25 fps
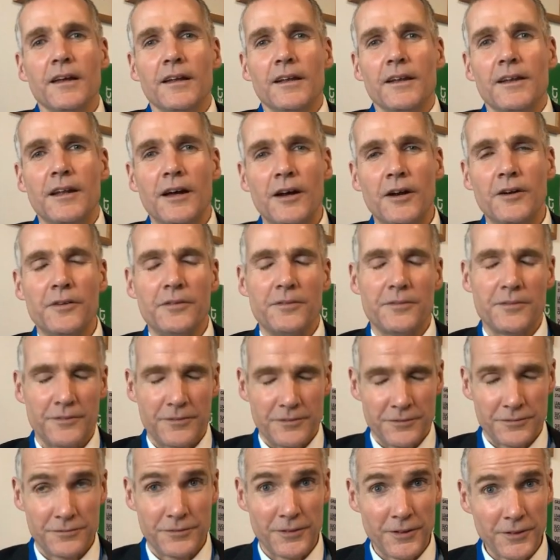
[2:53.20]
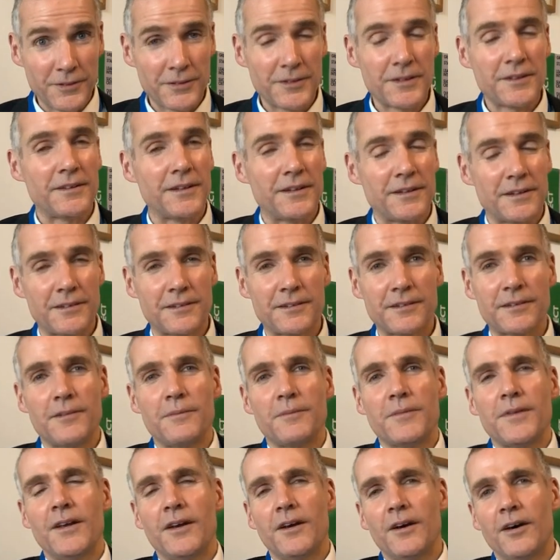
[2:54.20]
Now, following this,
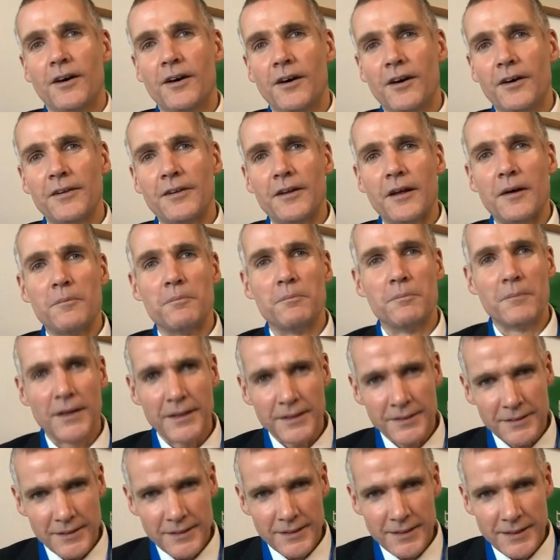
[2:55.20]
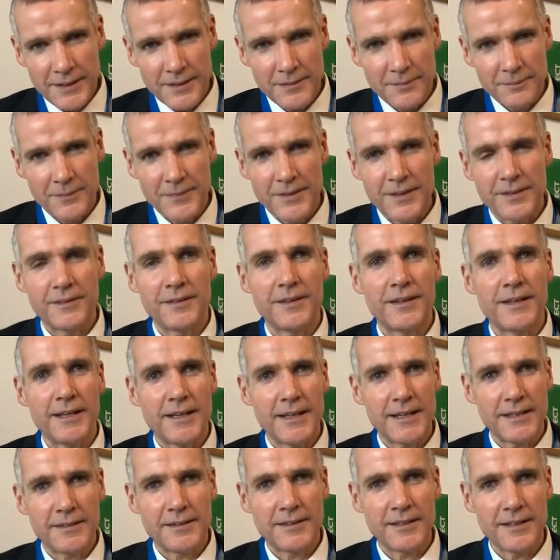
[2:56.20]
on Monday, the
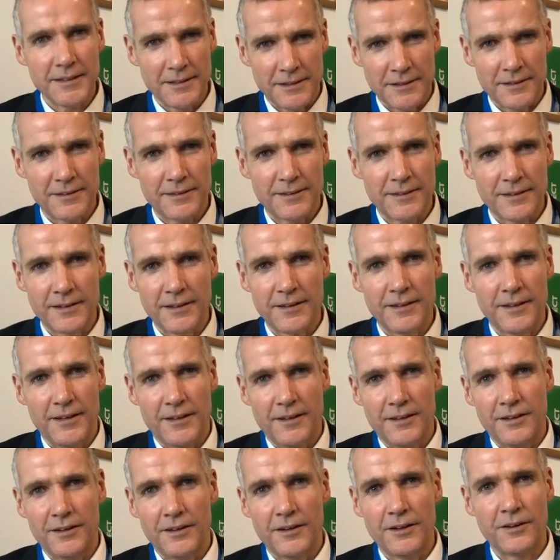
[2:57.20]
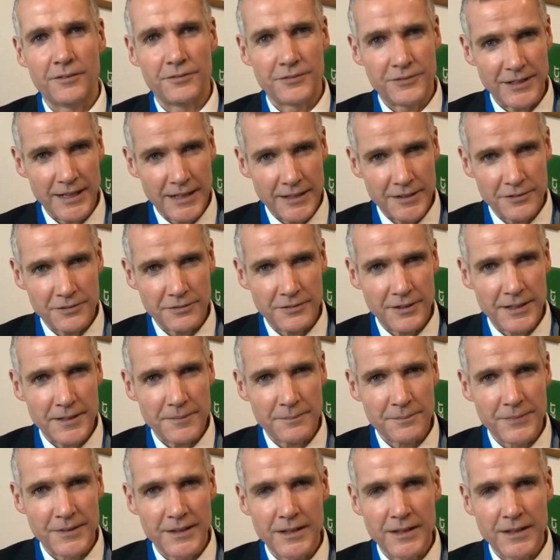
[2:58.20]
18th of January,